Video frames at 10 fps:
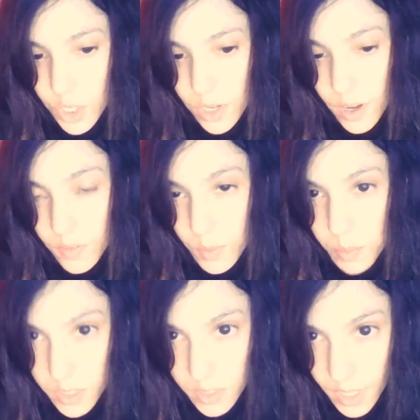But
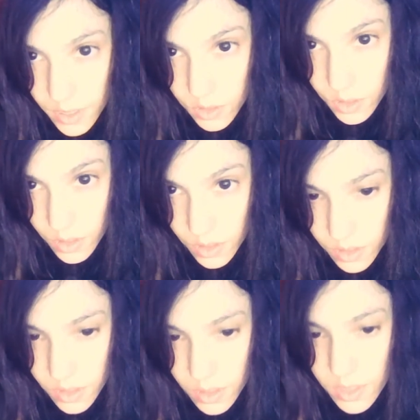when
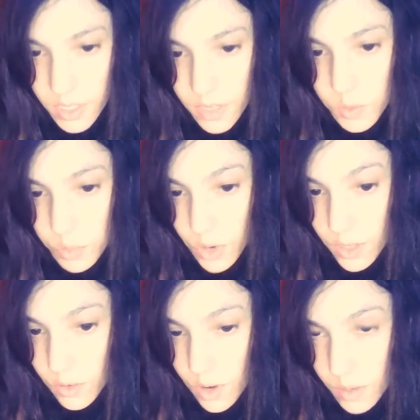the puzzle
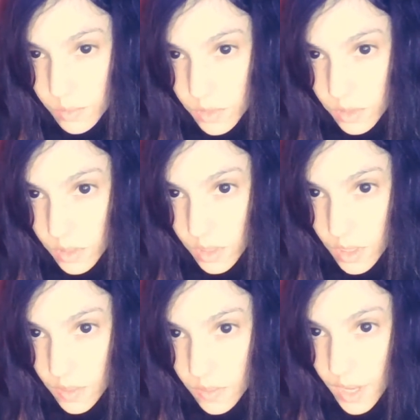becomes
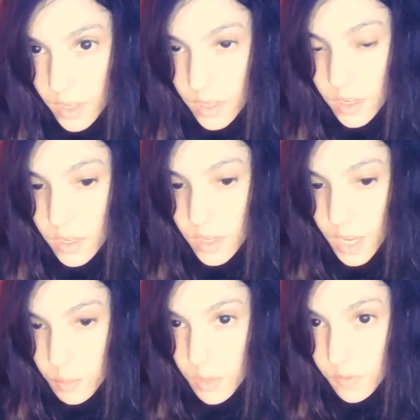solvable,
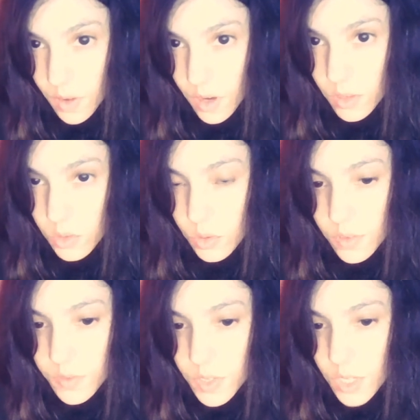it changes
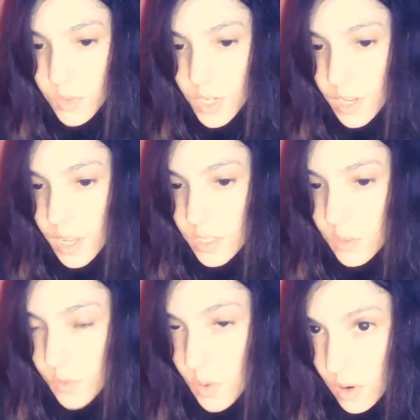everybody's
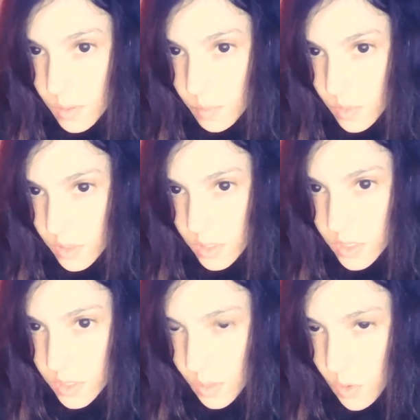timeline. A
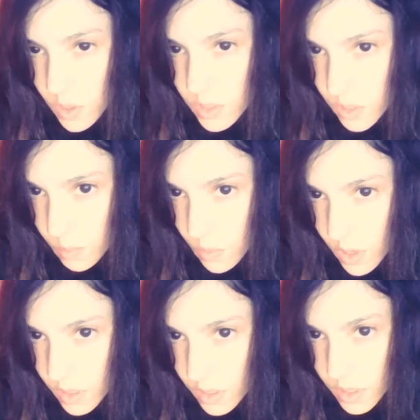born
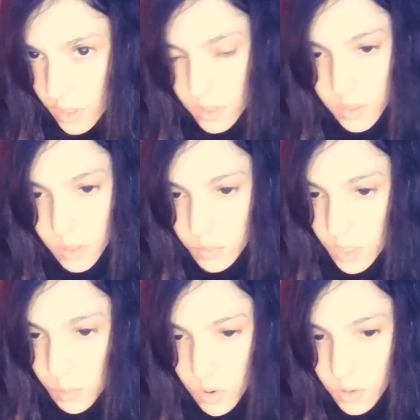idea has an
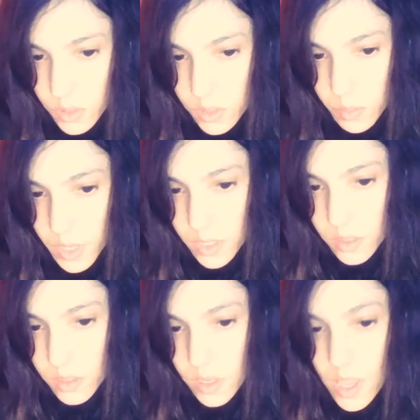attraction
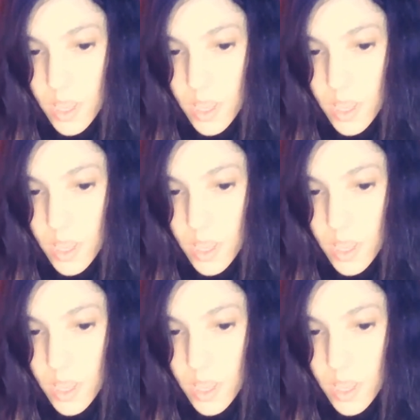field,